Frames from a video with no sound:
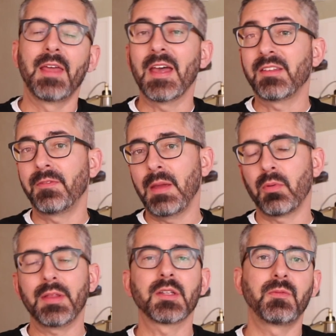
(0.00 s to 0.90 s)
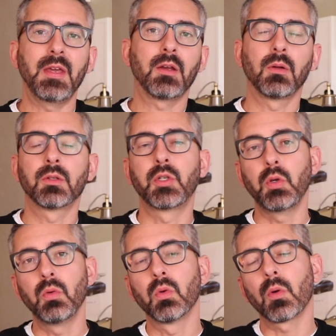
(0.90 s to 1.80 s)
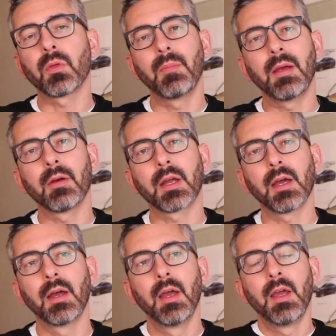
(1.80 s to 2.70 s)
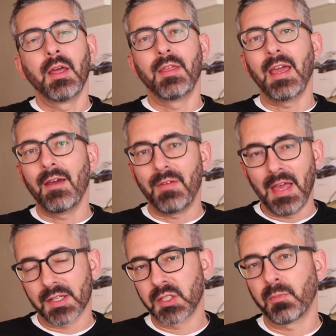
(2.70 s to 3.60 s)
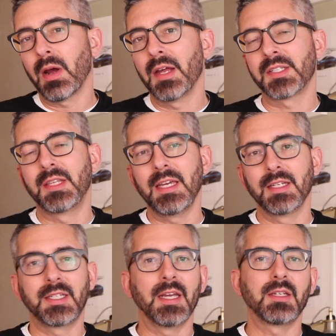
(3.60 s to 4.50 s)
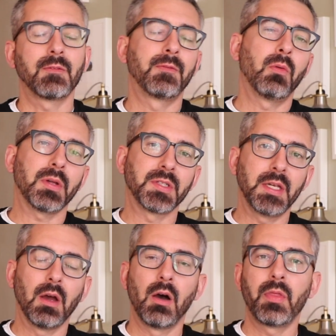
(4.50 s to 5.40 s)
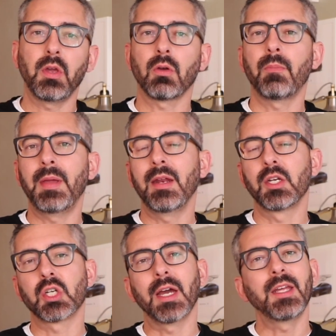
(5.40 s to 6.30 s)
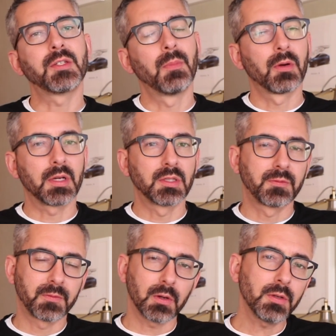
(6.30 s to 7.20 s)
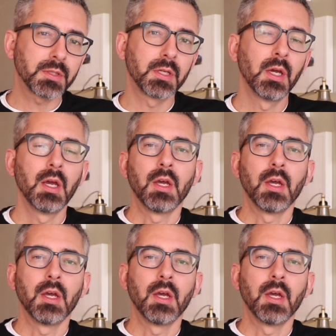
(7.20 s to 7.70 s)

And that's if they bring this vehicle to North America. They have expressed the intent of focusing on the European and Chinese markets first.